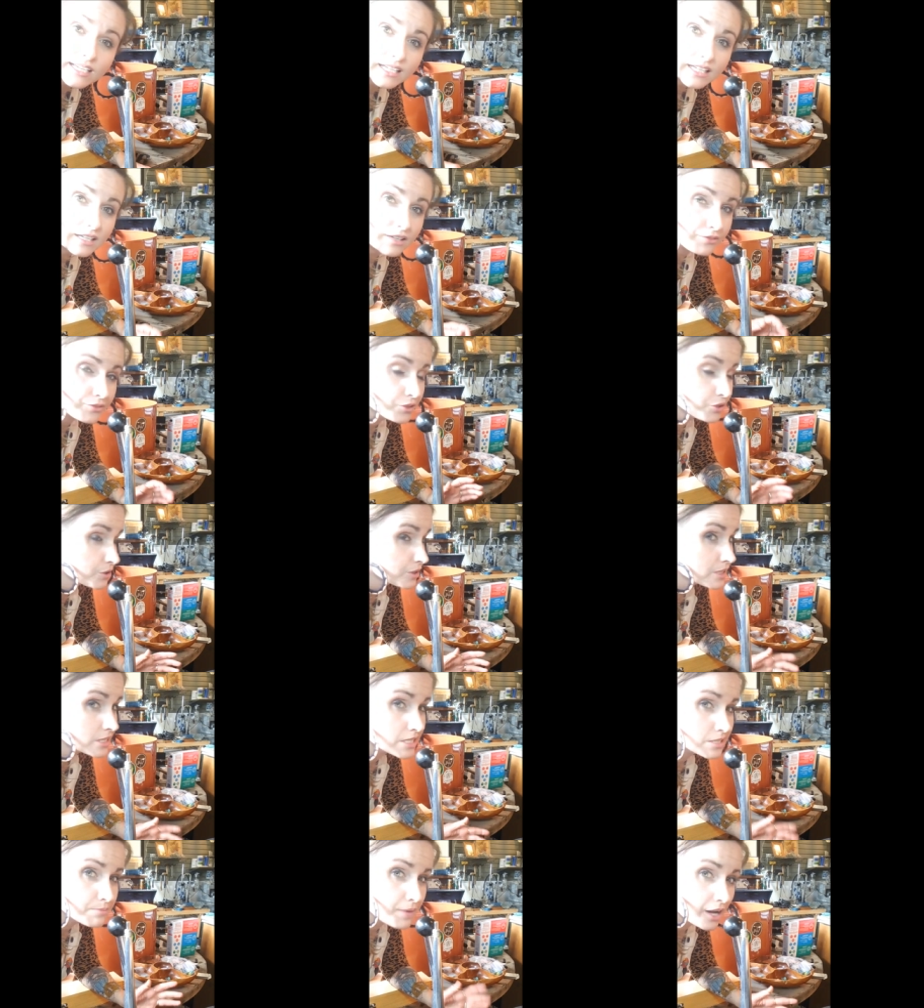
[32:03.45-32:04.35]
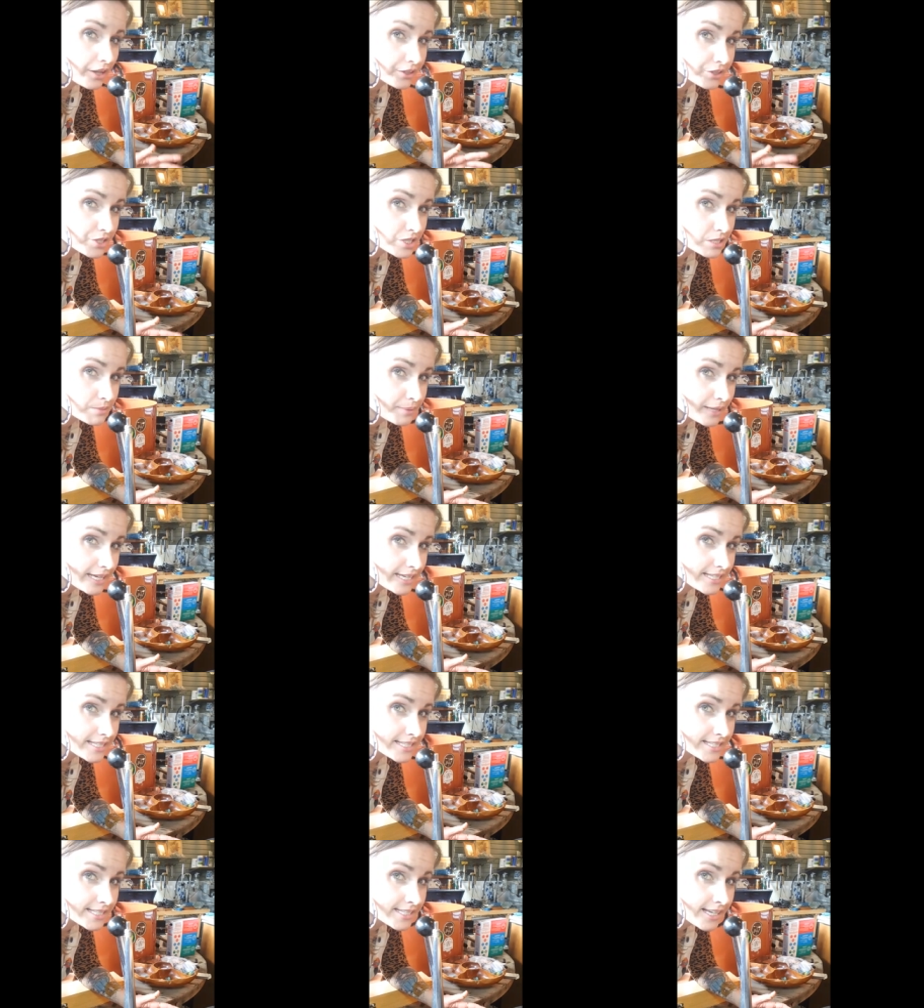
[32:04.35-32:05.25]
If you're in a smaller
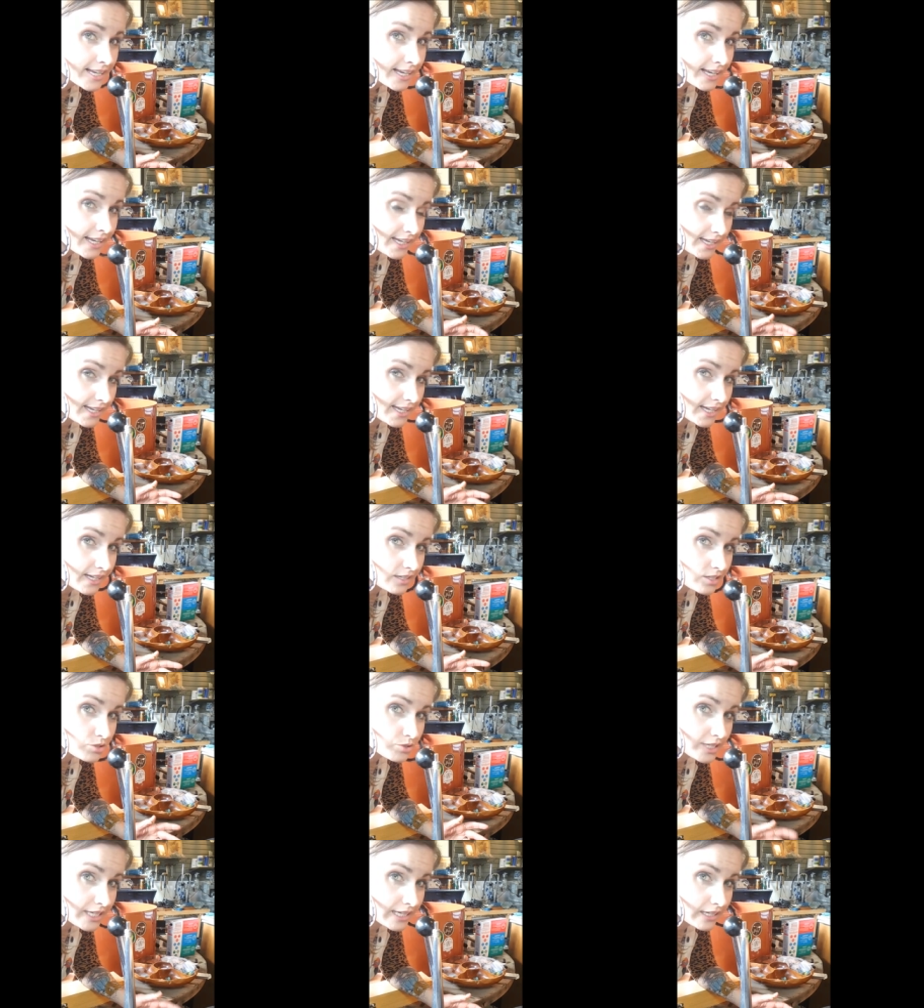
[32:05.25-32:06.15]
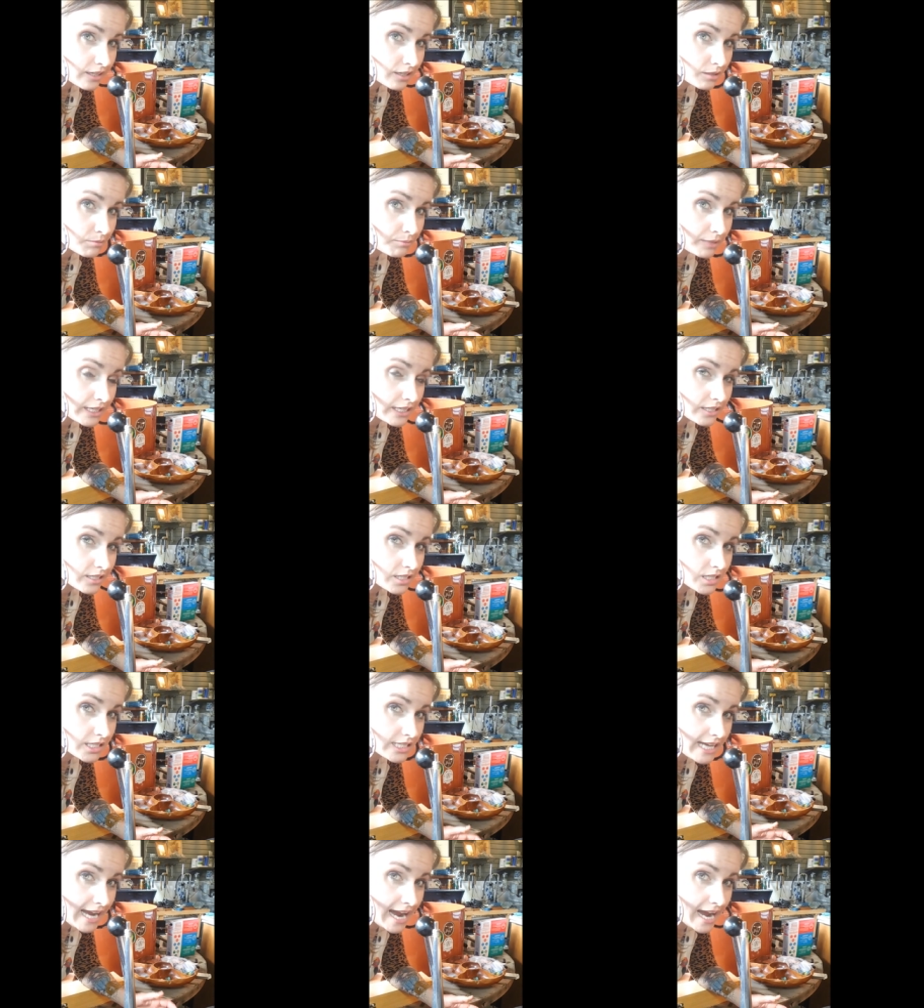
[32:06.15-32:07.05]
space and you can't
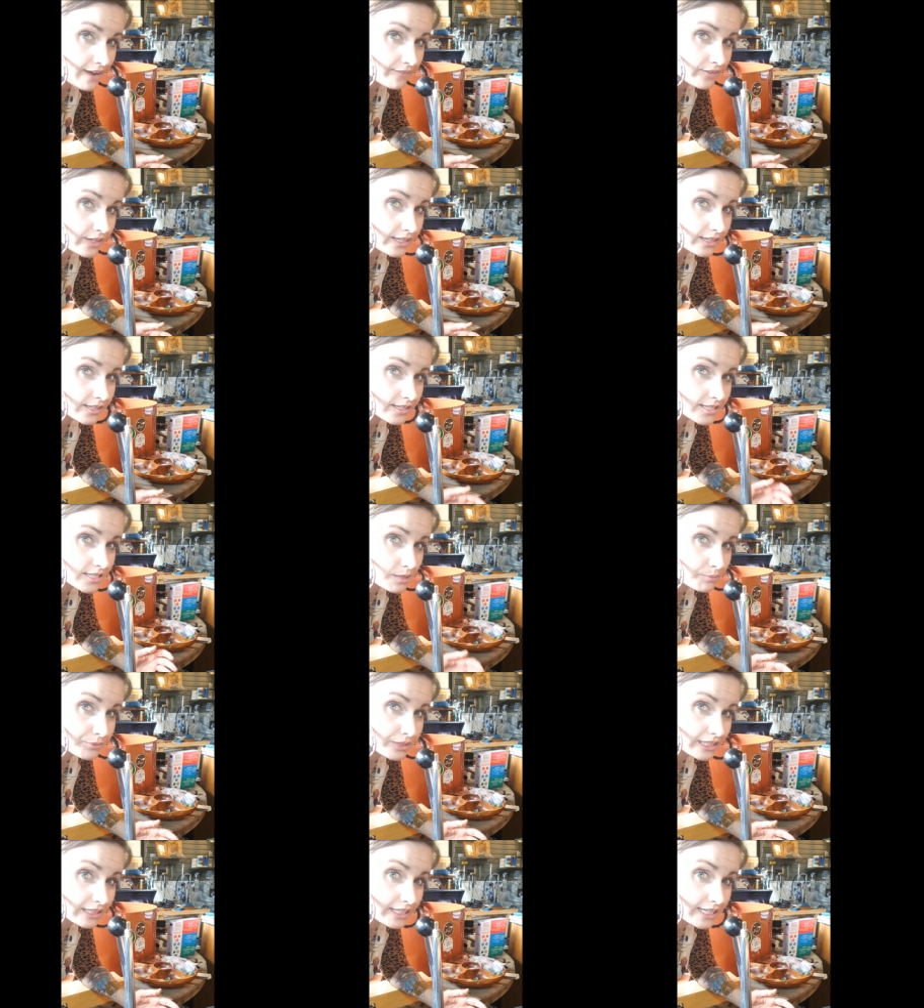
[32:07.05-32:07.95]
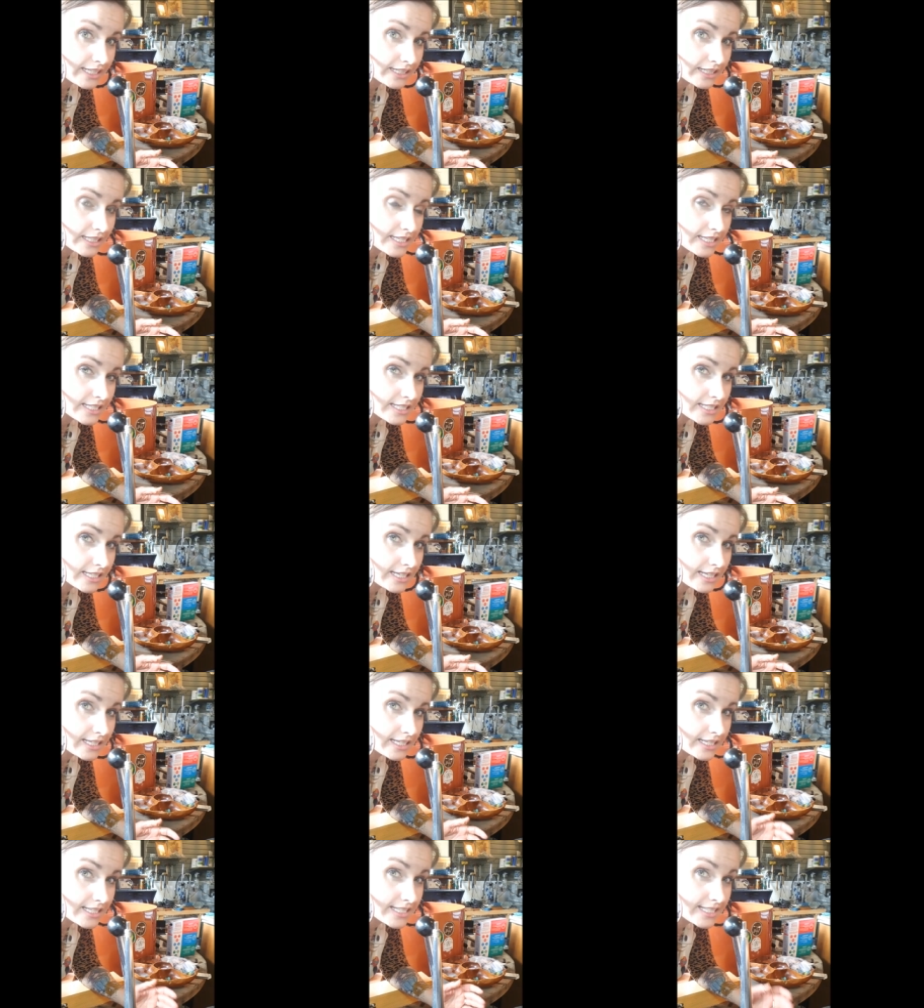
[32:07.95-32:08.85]
commit to having something like this
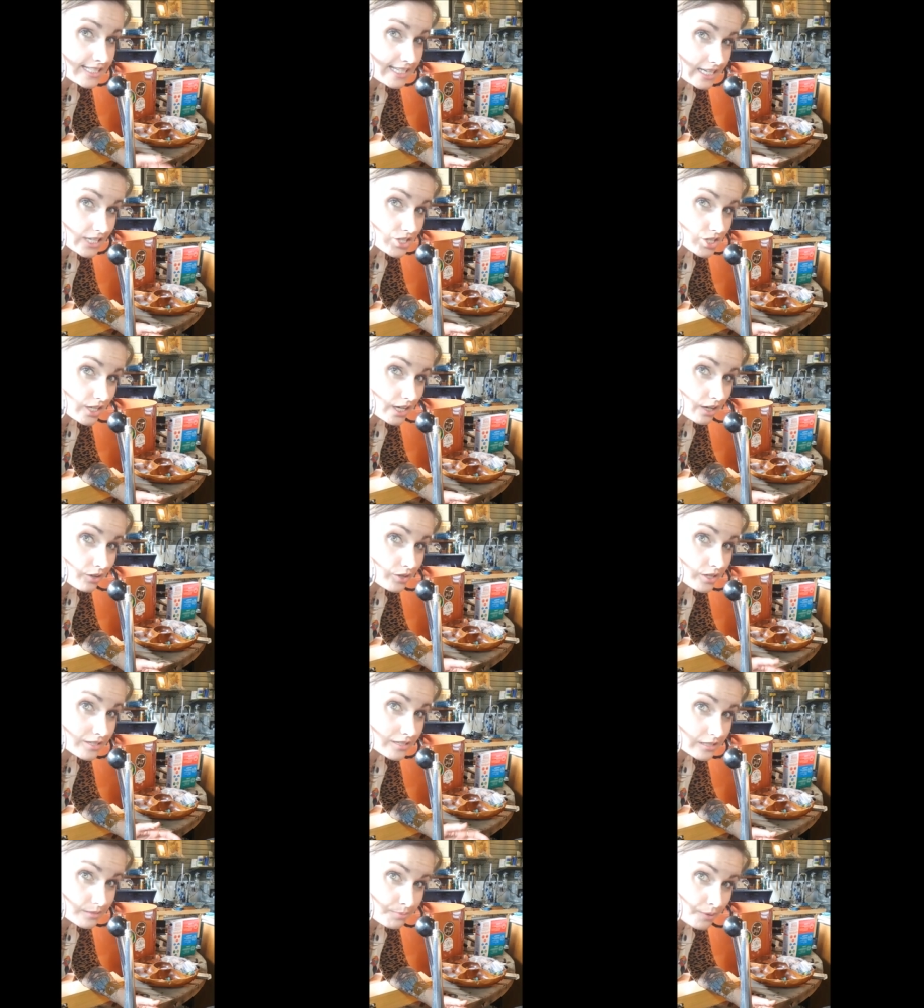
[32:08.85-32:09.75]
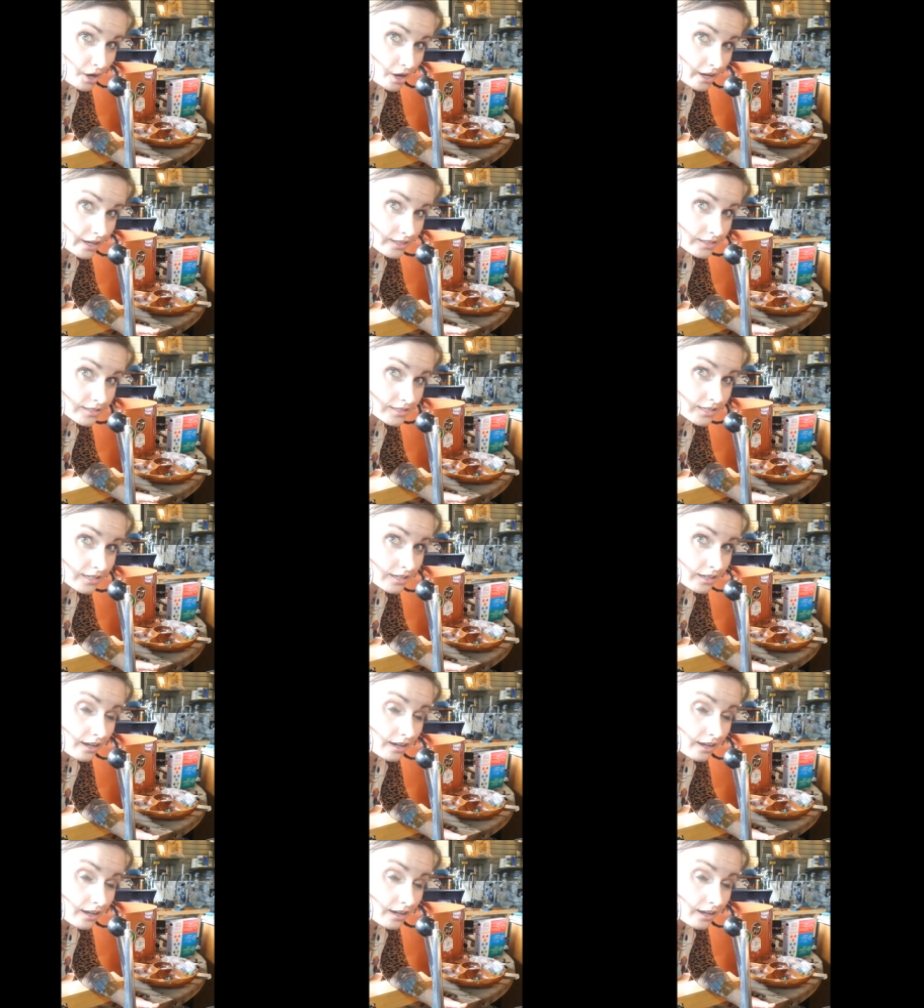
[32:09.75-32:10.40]
in a stationary spot,